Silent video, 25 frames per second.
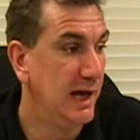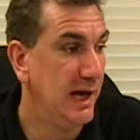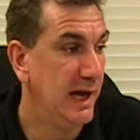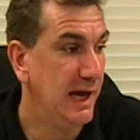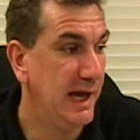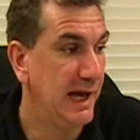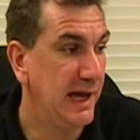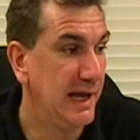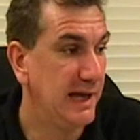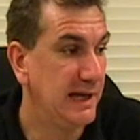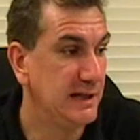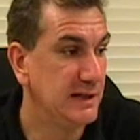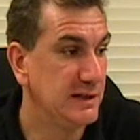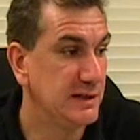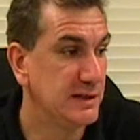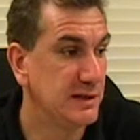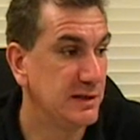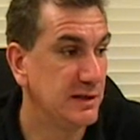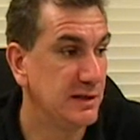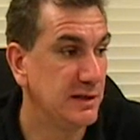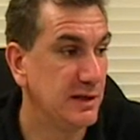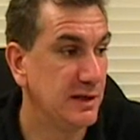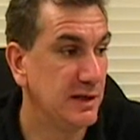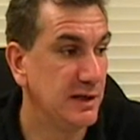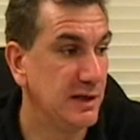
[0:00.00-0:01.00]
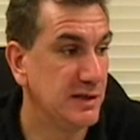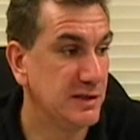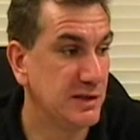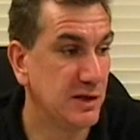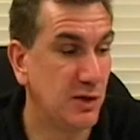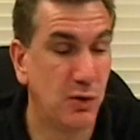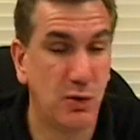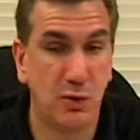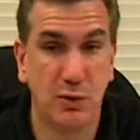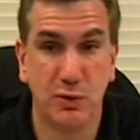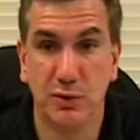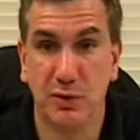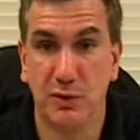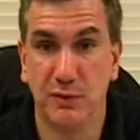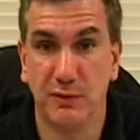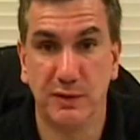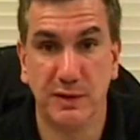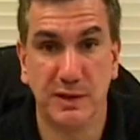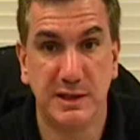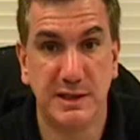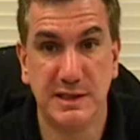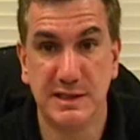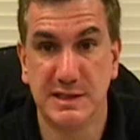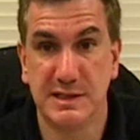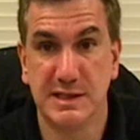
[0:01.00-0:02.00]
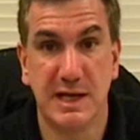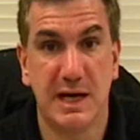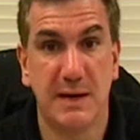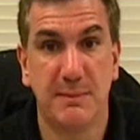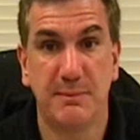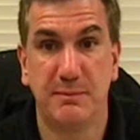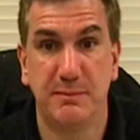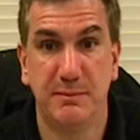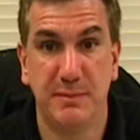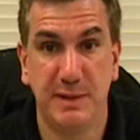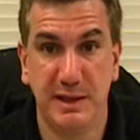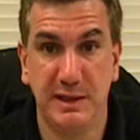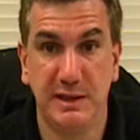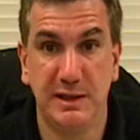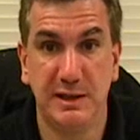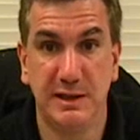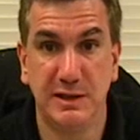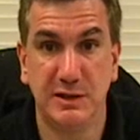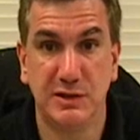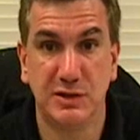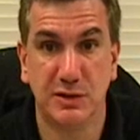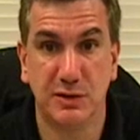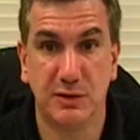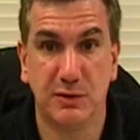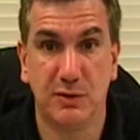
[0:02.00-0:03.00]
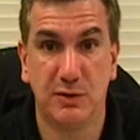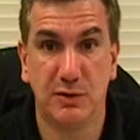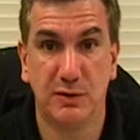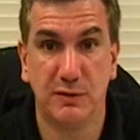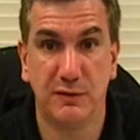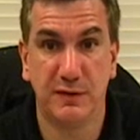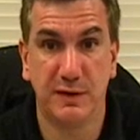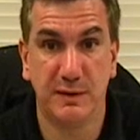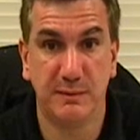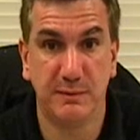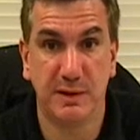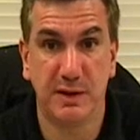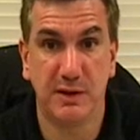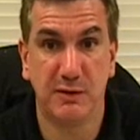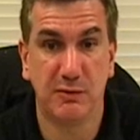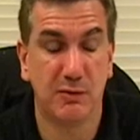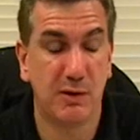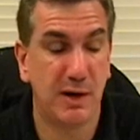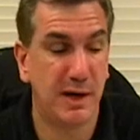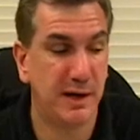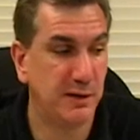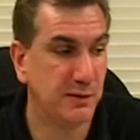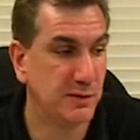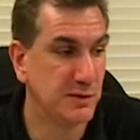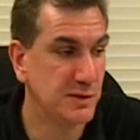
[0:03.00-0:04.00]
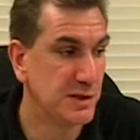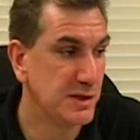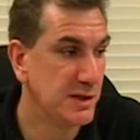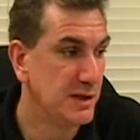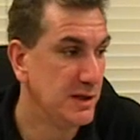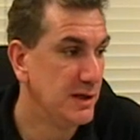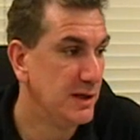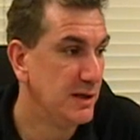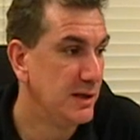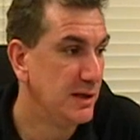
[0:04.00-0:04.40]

and is a holdover. He has not made it into the Hall of Fame by the writers.